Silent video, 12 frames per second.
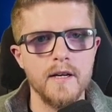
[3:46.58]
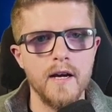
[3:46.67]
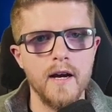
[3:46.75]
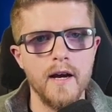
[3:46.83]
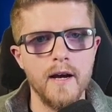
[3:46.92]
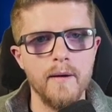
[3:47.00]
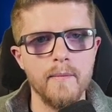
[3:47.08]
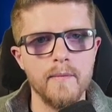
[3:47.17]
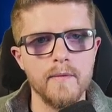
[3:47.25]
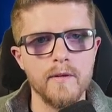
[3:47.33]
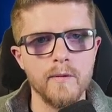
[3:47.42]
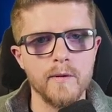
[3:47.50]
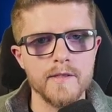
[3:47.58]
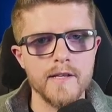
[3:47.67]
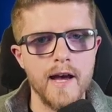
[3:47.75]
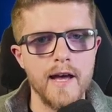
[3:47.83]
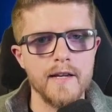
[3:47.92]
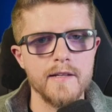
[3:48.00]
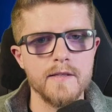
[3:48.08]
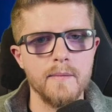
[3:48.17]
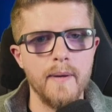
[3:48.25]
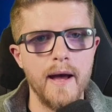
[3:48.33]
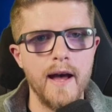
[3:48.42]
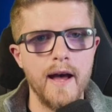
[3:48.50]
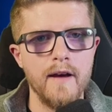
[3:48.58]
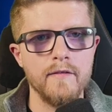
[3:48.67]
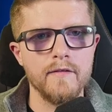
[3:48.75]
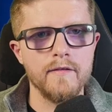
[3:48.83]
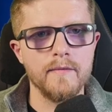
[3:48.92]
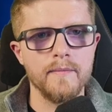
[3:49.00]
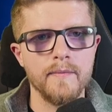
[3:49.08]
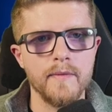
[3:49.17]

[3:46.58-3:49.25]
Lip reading: You want to add it to path.